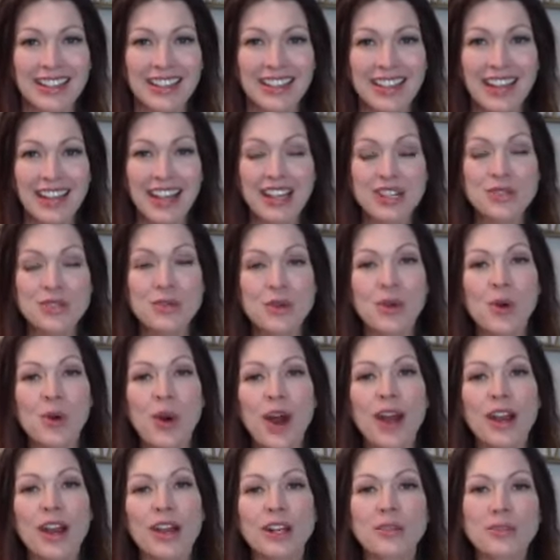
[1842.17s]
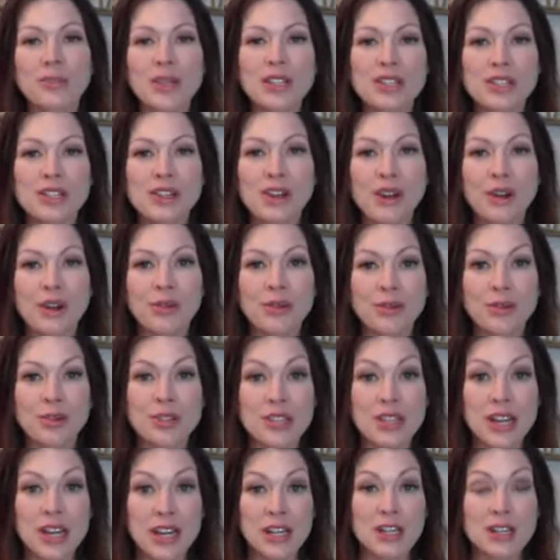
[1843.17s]
It's required me to go through
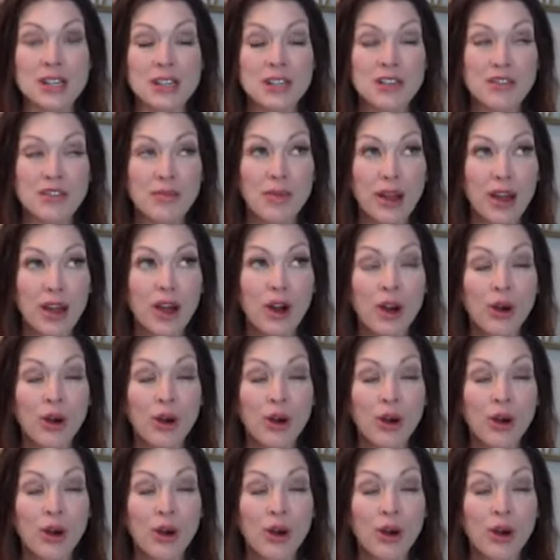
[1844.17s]
stages of my